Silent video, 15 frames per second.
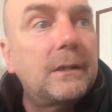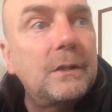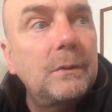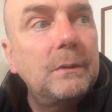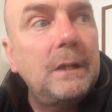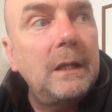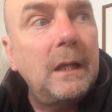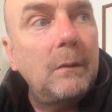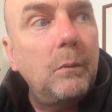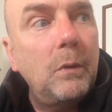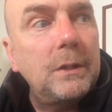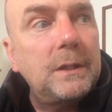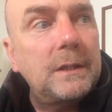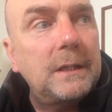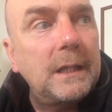So then I
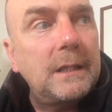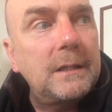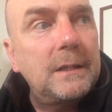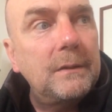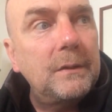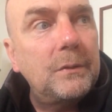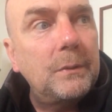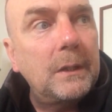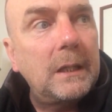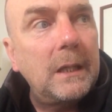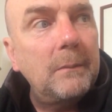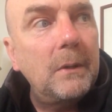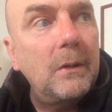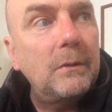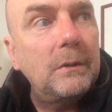watched the second series when it
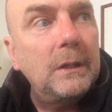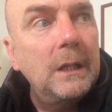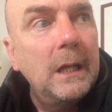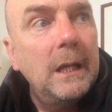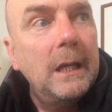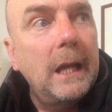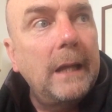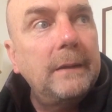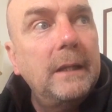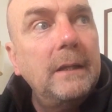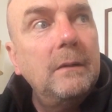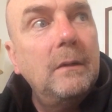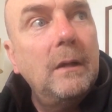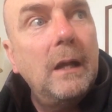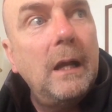came out, and
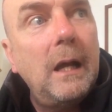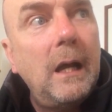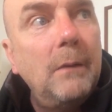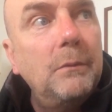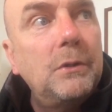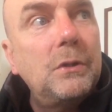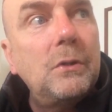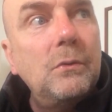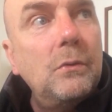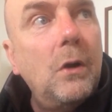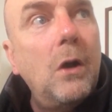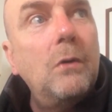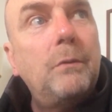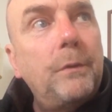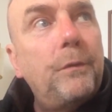then I was so
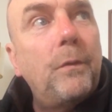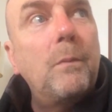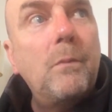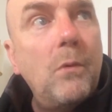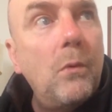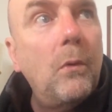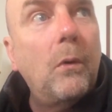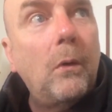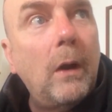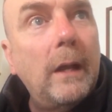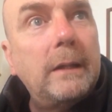hungry for more.